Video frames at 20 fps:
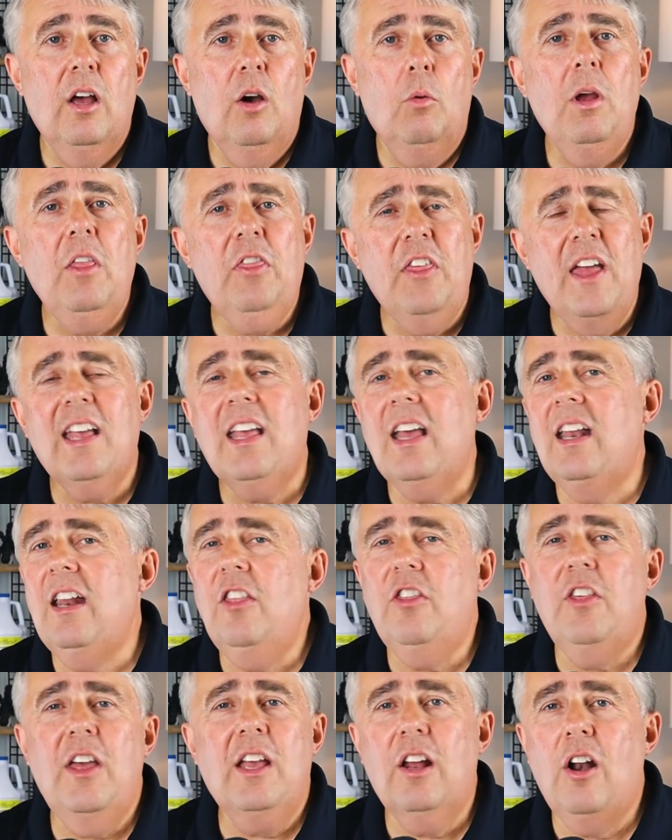We think
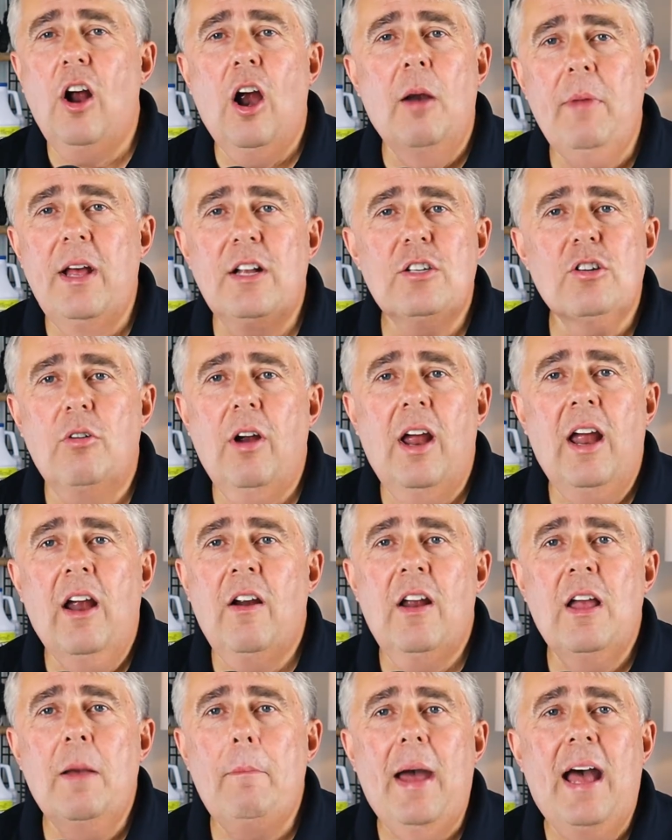anything in our metro
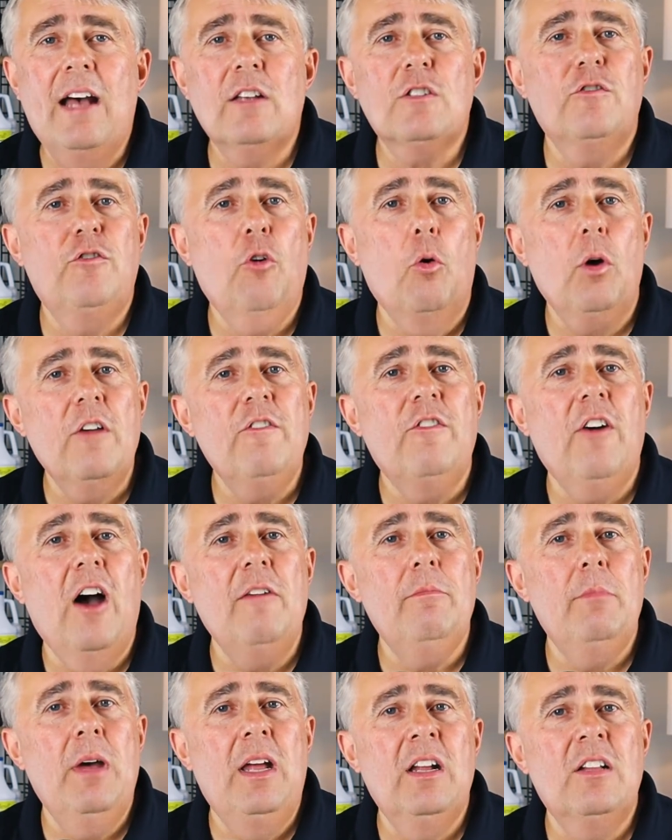area past
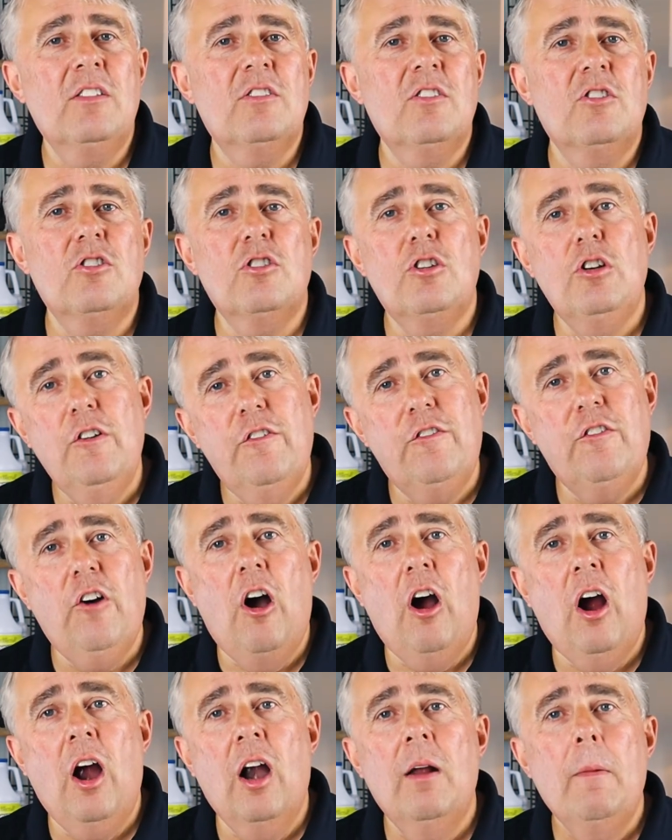45 minutes is too
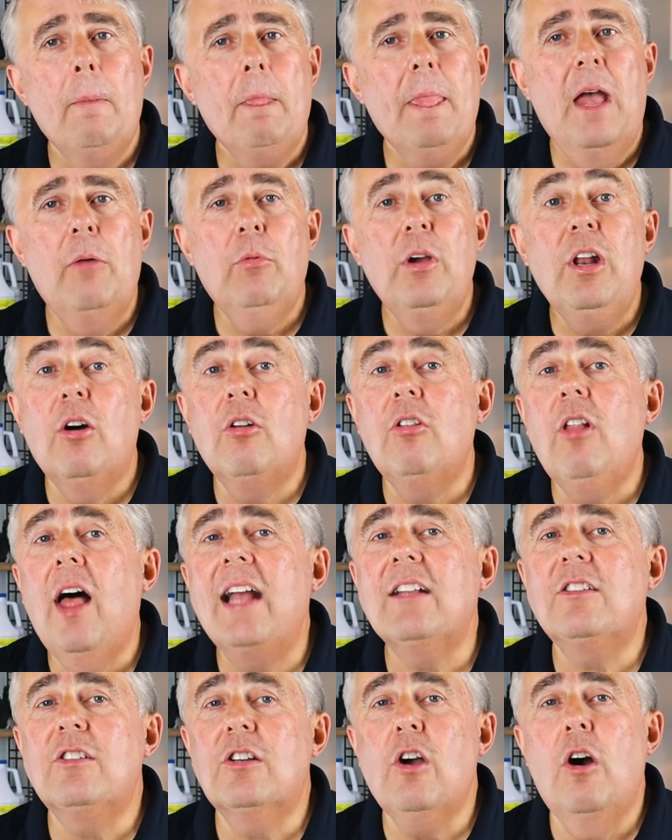far, and we don't
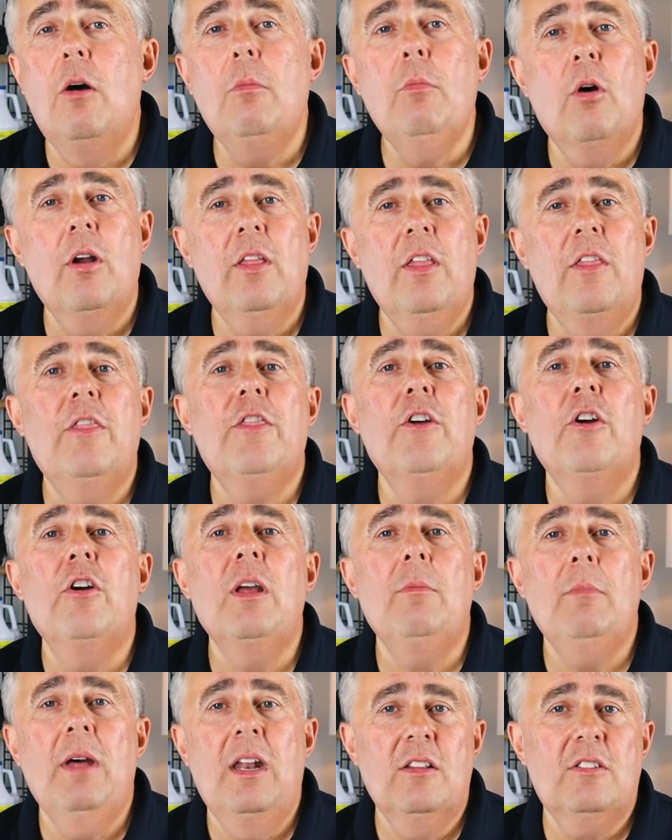like to go more than
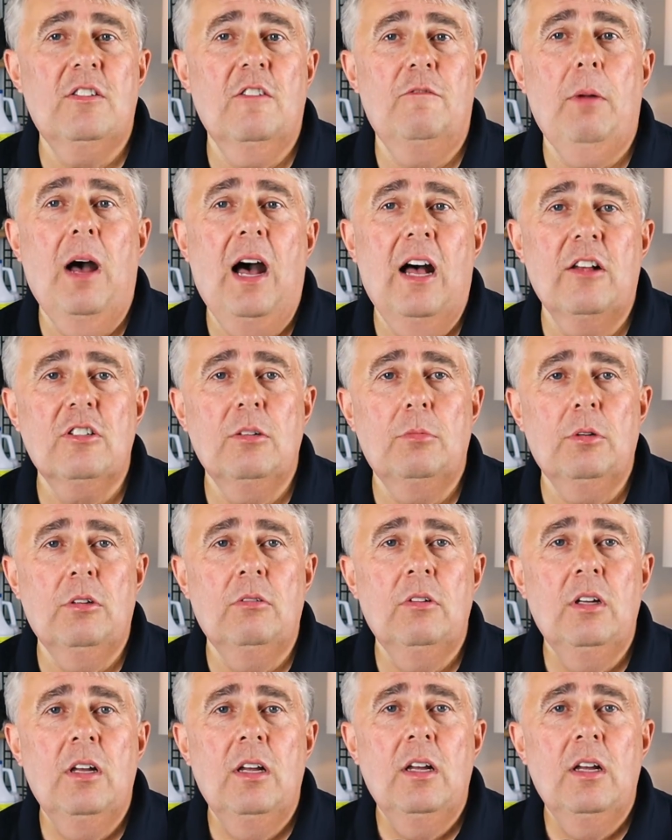30 minutes if possible.